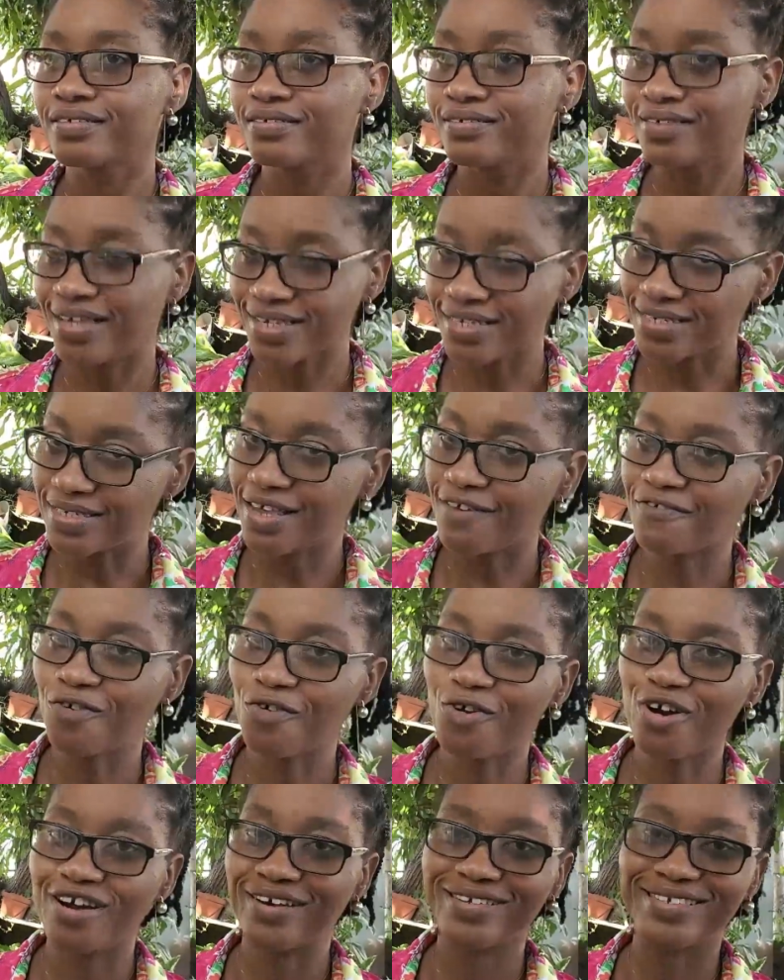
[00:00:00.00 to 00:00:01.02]
Yes, of
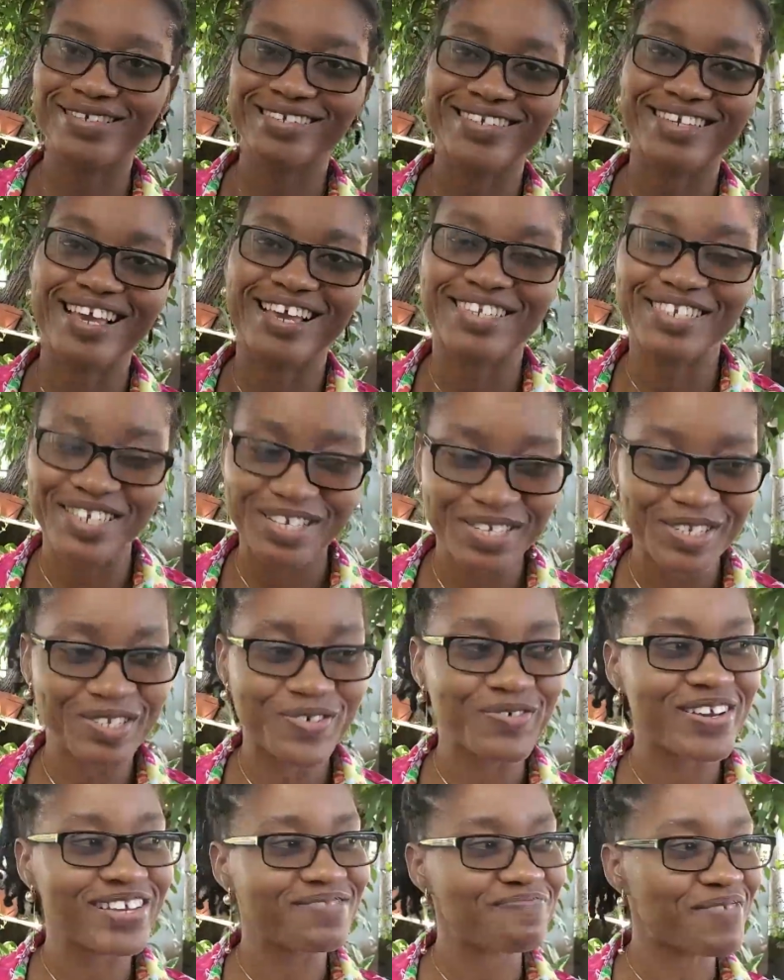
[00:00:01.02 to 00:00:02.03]
course. Get
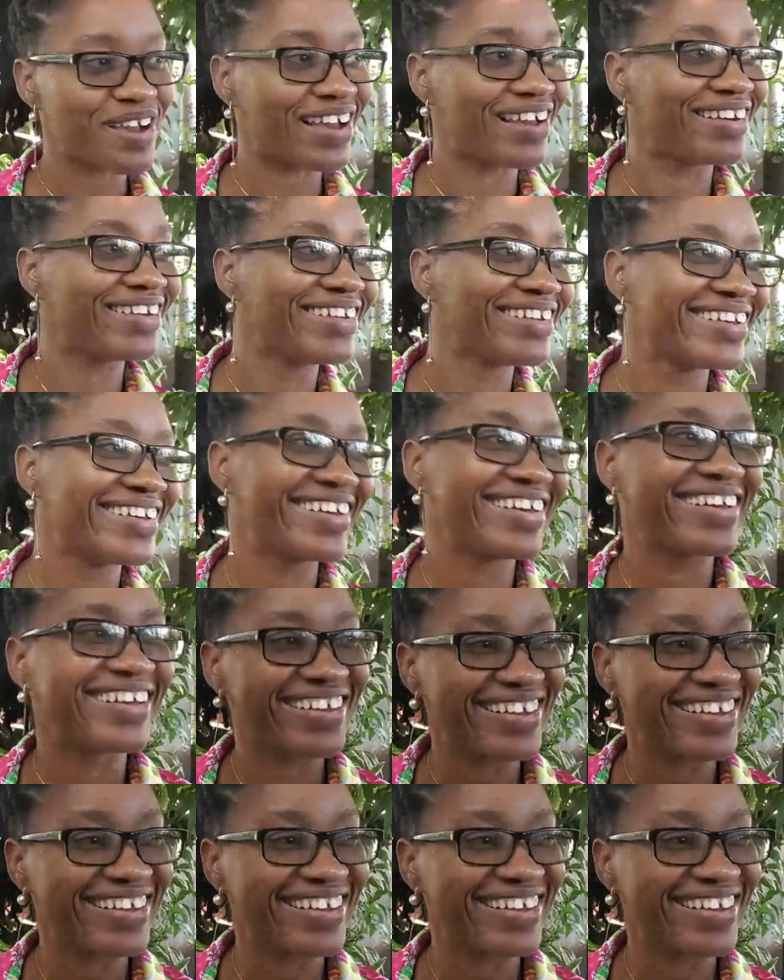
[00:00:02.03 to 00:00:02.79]
into it, man.